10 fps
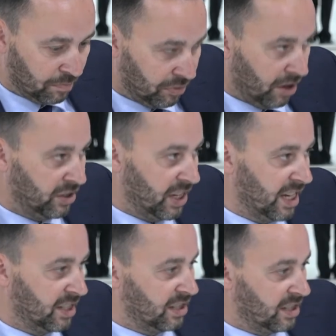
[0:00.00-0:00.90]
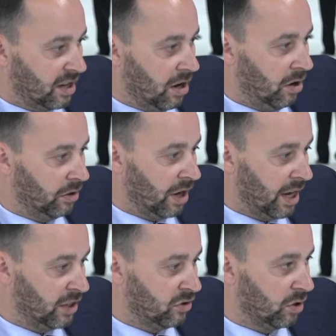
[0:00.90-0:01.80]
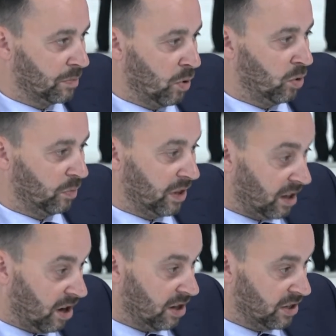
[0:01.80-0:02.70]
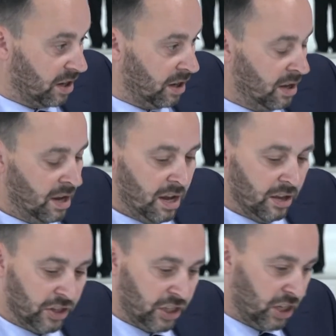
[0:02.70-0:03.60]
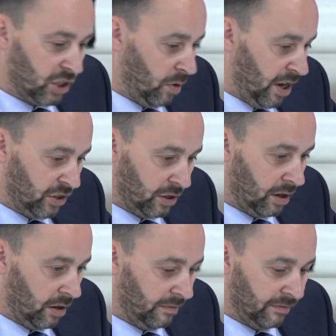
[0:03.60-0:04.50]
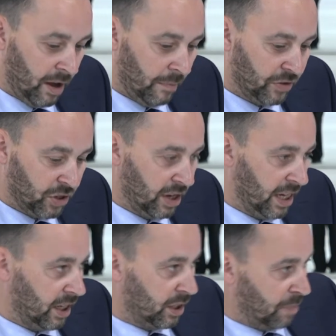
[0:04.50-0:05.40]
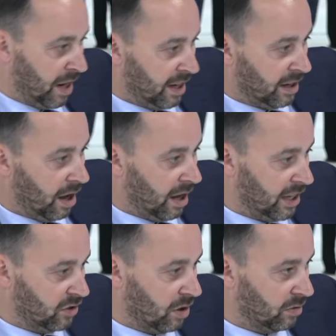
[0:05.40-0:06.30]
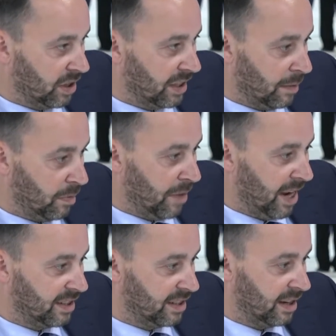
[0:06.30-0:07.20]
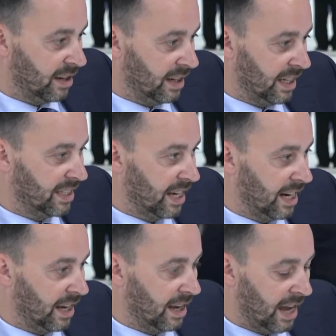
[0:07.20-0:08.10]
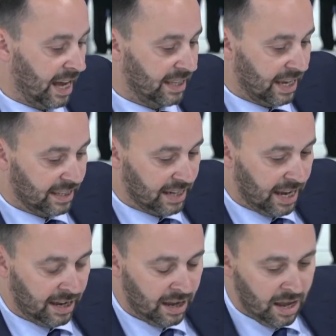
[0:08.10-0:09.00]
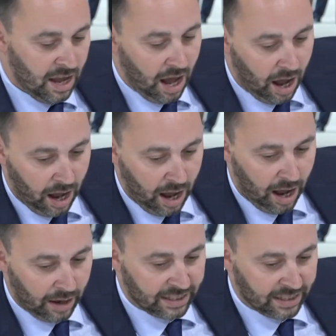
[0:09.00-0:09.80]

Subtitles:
protests on Israel's border with Gaza, the situation of Turkey expelling Israel's diplomat, Nitan Ate, and